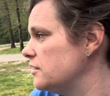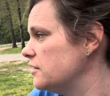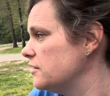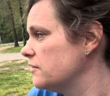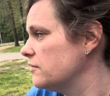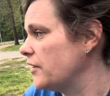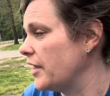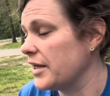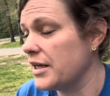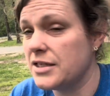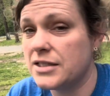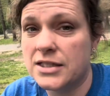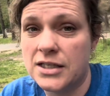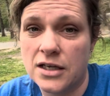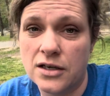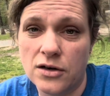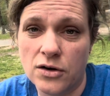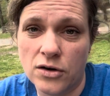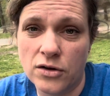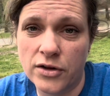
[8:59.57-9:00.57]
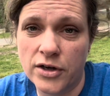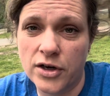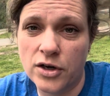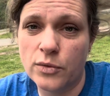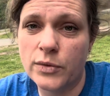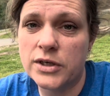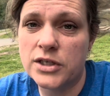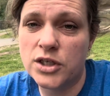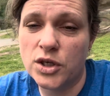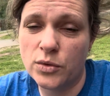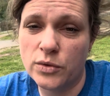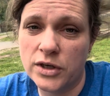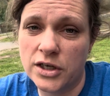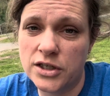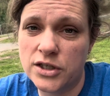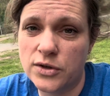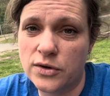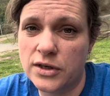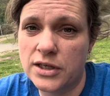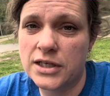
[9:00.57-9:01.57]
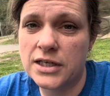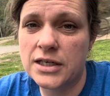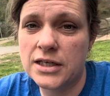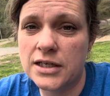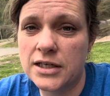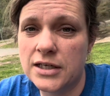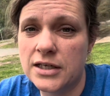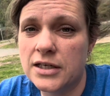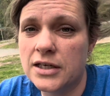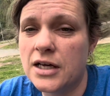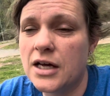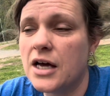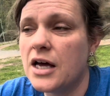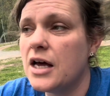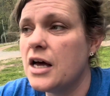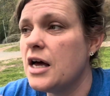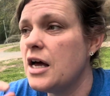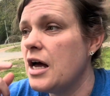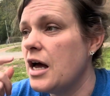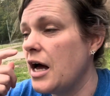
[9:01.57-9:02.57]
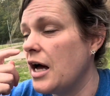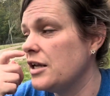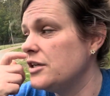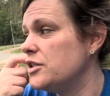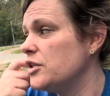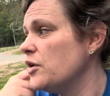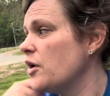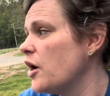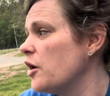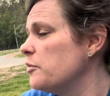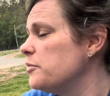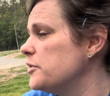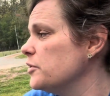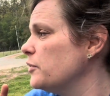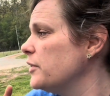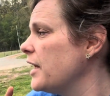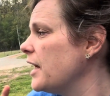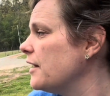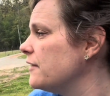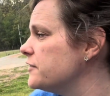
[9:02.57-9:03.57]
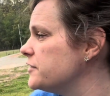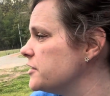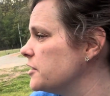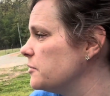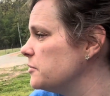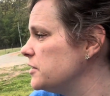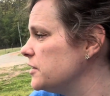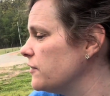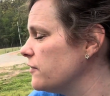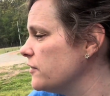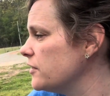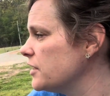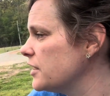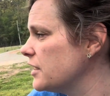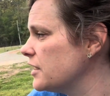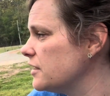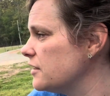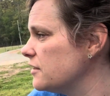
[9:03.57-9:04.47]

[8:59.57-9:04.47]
like I said earlier, we do want to do it again. I do hope that we have some different